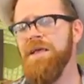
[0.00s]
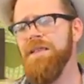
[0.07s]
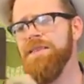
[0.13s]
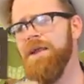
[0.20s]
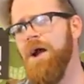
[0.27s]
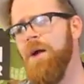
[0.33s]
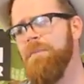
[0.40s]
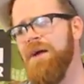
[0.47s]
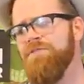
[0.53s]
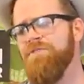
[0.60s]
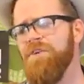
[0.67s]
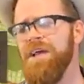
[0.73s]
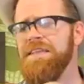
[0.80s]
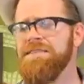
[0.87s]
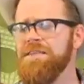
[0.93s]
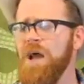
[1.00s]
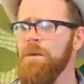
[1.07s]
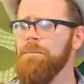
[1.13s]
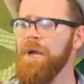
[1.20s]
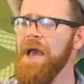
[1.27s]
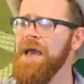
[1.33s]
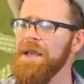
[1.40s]
that all my friends and all
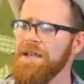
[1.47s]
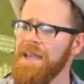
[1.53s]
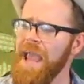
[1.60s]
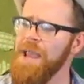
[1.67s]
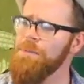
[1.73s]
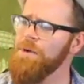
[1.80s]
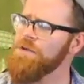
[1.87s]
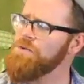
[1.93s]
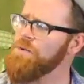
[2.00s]
my neighbors